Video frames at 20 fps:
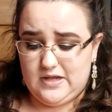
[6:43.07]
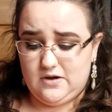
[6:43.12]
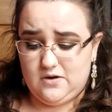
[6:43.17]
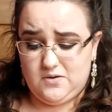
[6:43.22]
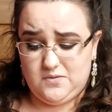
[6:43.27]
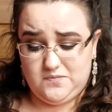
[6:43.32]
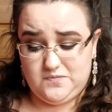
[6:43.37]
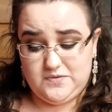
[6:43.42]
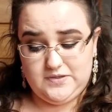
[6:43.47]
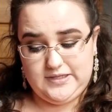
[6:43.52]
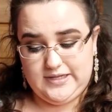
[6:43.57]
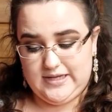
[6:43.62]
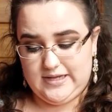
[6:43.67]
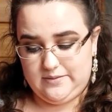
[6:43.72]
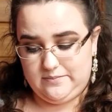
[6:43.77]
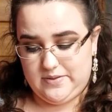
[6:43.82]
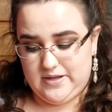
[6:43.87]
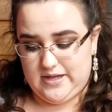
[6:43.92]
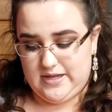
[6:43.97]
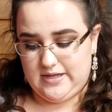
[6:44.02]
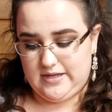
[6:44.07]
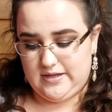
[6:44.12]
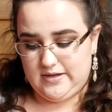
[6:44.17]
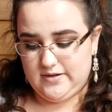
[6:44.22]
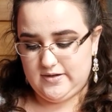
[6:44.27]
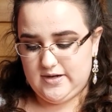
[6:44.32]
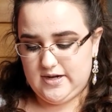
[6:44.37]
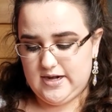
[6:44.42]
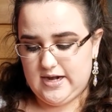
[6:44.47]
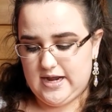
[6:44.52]
and hopefully hit
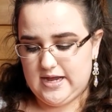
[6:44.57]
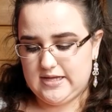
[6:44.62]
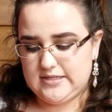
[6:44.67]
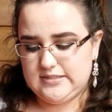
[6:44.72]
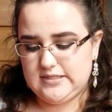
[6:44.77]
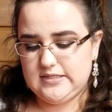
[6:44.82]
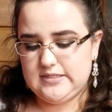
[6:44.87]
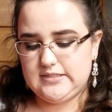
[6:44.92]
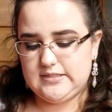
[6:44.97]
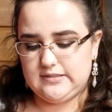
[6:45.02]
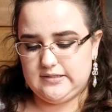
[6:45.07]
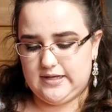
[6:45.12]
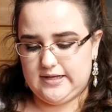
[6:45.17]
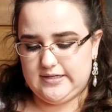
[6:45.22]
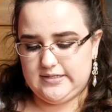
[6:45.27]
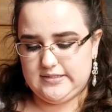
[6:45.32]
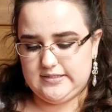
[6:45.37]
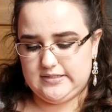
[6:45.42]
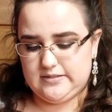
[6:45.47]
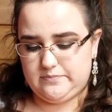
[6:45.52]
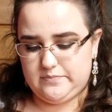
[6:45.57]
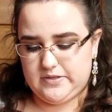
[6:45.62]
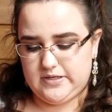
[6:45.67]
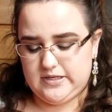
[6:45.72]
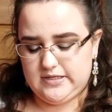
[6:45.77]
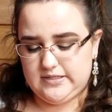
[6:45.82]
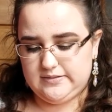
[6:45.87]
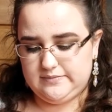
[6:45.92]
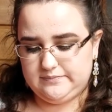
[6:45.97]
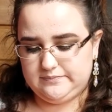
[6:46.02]
pan. It has a slight dip
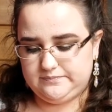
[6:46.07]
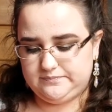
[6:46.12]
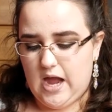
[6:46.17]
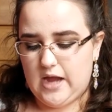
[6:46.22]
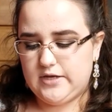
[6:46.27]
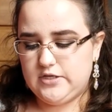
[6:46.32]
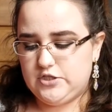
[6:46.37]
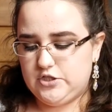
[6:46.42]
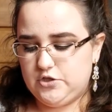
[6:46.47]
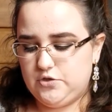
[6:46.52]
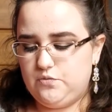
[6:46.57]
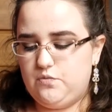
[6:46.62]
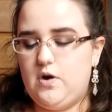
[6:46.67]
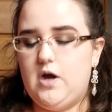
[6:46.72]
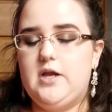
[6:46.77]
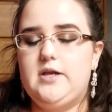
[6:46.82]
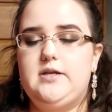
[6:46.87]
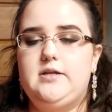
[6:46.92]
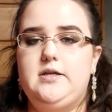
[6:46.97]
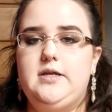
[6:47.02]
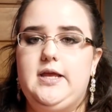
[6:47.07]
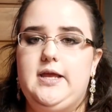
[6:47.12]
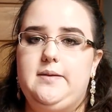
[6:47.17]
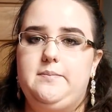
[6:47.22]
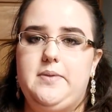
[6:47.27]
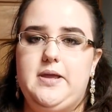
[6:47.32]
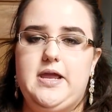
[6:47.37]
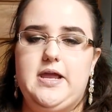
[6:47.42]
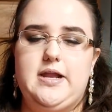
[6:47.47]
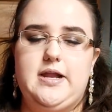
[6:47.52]
in it. I do want to
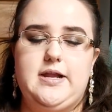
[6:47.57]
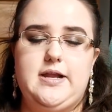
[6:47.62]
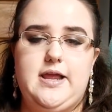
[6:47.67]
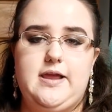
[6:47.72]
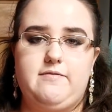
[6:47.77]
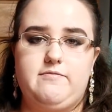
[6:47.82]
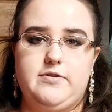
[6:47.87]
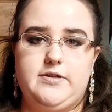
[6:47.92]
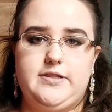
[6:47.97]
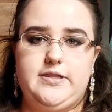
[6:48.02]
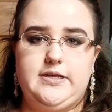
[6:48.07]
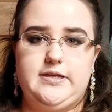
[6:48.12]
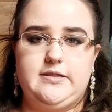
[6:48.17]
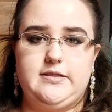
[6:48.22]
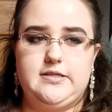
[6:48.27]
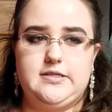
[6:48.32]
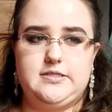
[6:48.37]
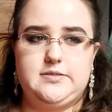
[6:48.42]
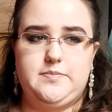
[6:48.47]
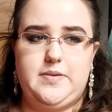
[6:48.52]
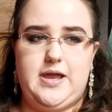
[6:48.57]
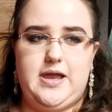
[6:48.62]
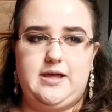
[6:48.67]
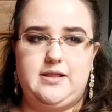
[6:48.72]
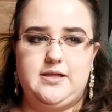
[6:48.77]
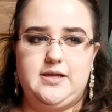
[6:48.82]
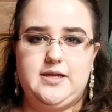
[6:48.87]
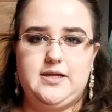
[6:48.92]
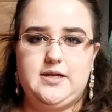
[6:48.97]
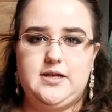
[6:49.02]
hit pan on everything in this
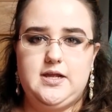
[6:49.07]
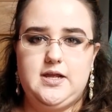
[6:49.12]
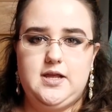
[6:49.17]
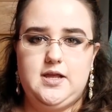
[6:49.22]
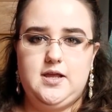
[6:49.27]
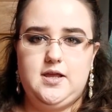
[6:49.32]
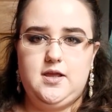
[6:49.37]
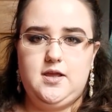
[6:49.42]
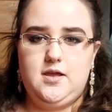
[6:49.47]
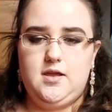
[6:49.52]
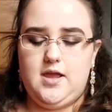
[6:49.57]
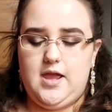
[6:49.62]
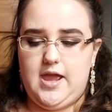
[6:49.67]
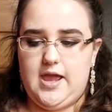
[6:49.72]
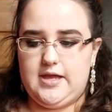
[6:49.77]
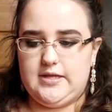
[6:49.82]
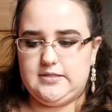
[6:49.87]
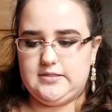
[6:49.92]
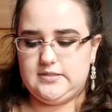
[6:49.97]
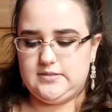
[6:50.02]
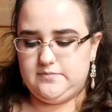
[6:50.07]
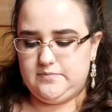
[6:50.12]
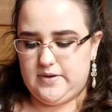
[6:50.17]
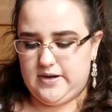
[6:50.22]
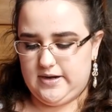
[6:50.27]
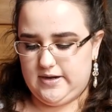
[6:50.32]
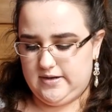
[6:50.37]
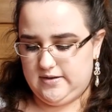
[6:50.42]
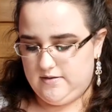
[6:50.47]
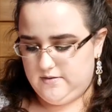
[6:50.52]
palette as
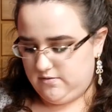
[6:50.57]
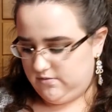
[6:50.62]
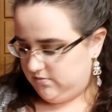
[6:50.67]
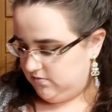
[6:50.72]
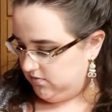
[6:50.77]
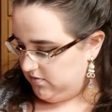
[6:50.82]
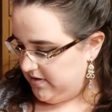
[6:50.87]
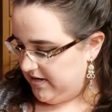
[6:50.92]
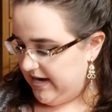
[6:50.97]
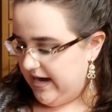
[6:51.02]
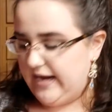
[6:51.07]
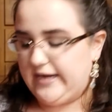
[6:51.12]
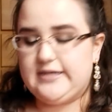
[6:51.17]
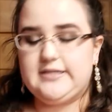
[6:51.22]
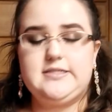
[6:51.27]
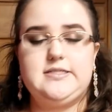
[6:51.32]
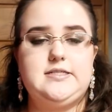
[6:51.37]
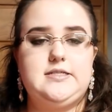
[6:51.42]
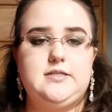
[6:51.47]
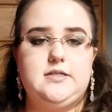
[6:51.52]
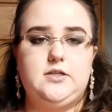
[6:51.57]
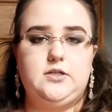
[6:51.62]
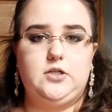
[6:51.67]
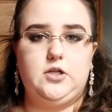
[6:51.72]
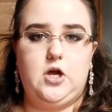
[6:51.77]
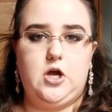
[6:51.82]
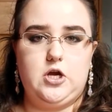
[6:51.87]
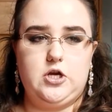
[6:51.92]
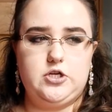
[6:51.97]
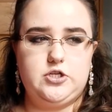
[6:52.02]
my next
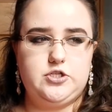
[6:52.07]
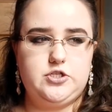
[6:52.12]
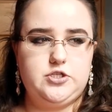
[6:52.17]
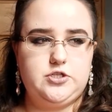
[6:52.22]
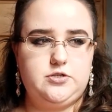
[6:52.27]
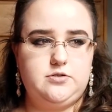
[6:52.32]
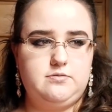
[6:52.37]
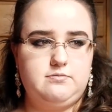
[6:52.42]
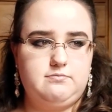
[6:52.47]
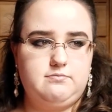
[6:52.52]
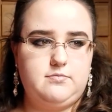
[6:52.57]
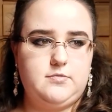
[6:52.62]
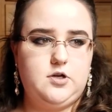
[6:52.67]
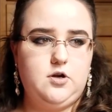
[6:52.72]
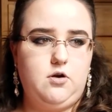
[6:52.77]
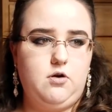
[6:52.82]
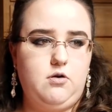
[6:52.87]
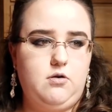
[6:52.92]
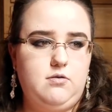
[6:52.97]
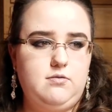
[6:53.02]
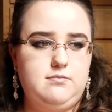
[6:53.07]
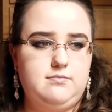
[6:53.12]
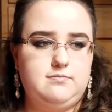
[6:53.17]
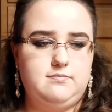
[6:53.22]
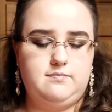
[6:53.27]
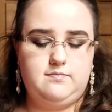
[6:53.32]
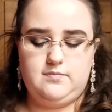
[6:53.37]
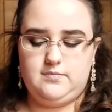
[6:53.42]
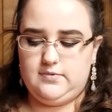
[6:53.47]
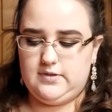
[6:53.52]
large goal,
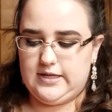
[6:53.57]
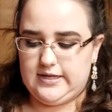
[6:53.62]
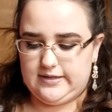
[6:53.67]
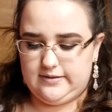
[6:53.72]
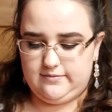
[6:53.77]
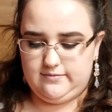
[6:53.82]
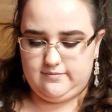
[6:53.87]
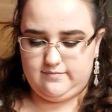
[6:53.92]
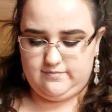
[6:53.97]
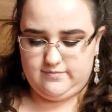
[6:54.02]
like